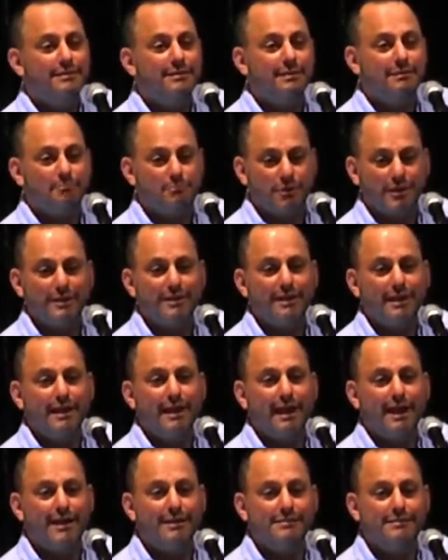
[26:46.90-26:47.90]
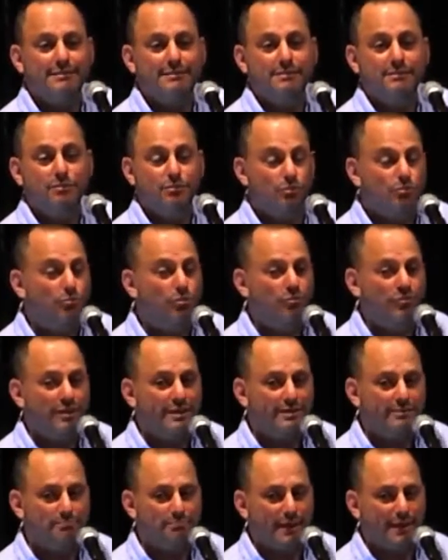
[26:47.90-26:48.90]
the printing heads to move
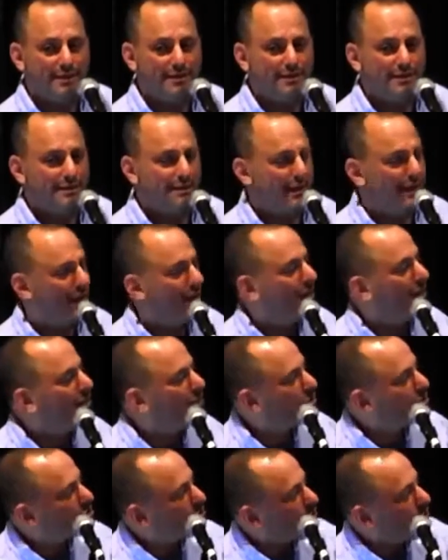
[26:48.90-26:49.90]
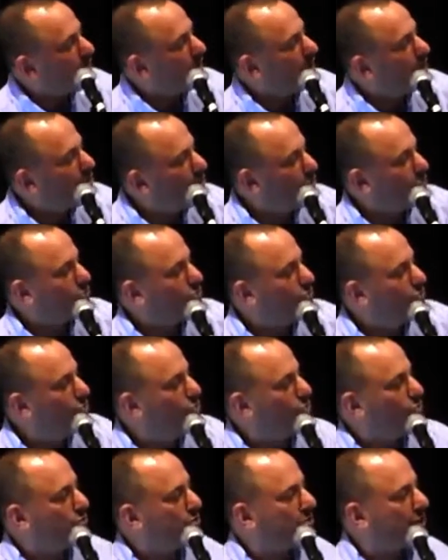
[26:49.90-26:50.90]
independently. So I go
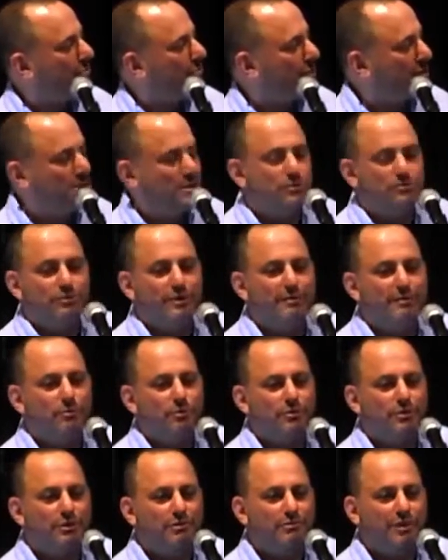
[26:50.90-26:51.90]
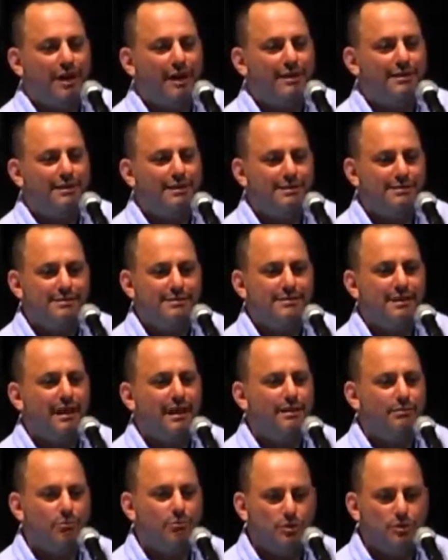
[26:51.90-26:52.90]
to some extreme on the right-hand
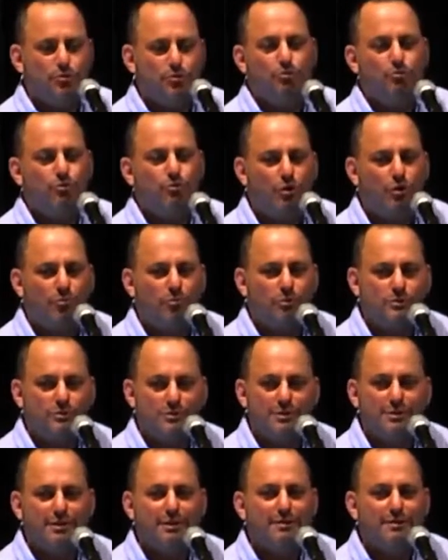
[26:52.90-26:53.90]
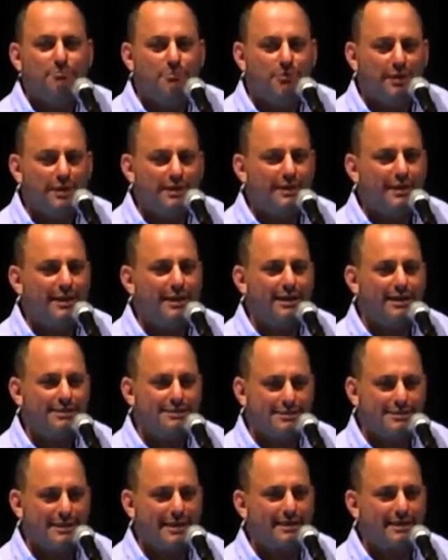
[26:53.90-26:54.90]
side with two robots printing a
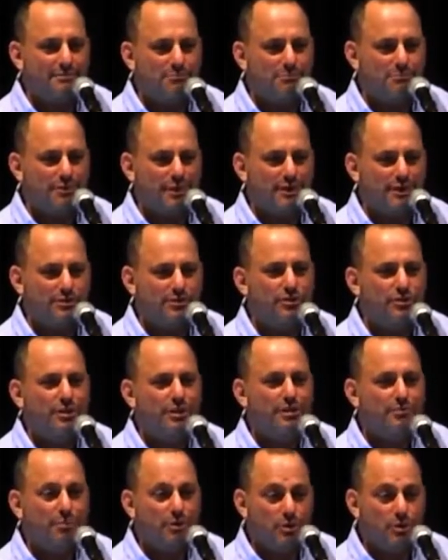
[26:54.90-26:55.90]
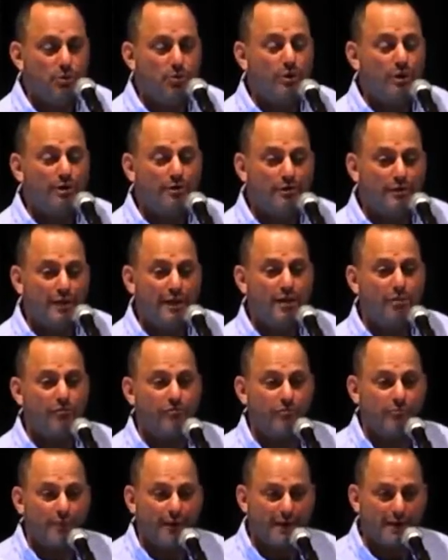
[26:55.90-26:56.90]
sand bridge, but you can think
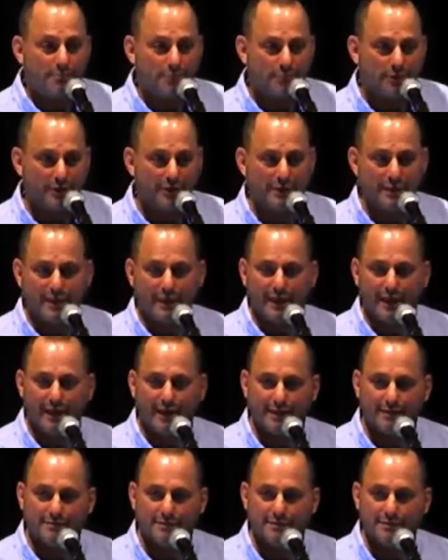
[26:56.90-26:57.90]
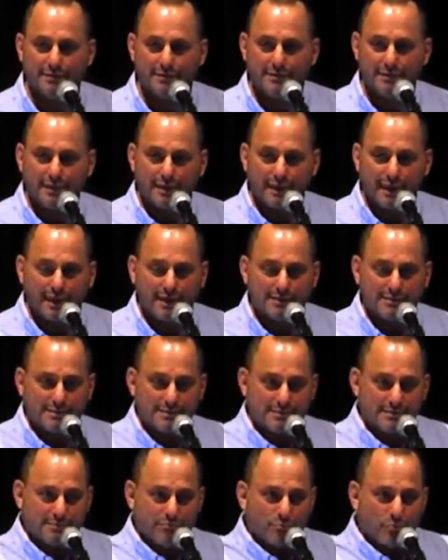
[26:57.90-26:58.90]
of many printing
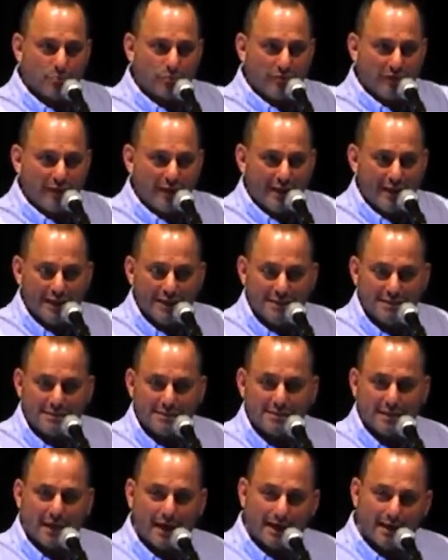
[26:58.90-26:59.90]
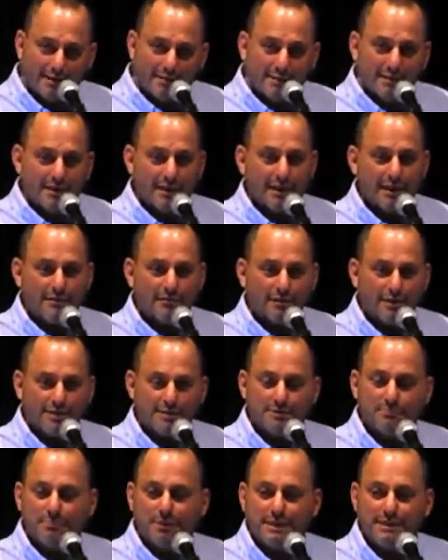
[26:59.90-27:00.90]
heads moving inside a
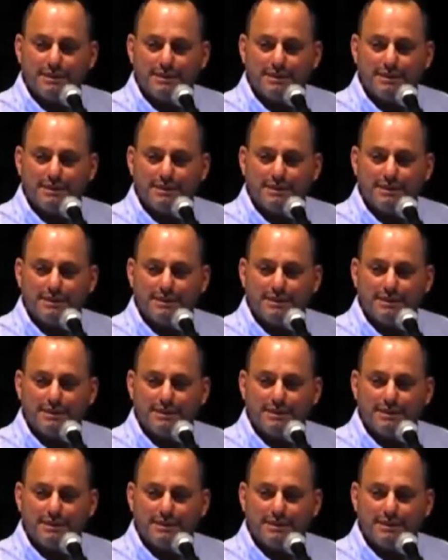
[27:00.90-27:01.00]
reasonably